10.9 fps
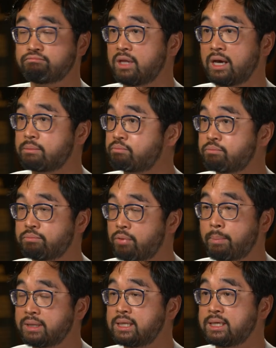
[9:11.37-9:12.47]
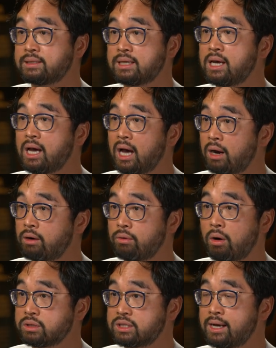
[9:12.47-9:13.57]
like properties,
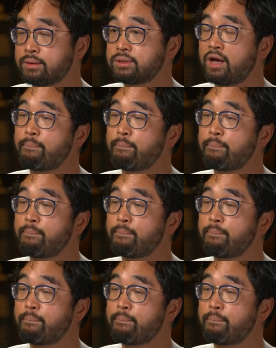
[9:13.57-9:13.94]
hotels,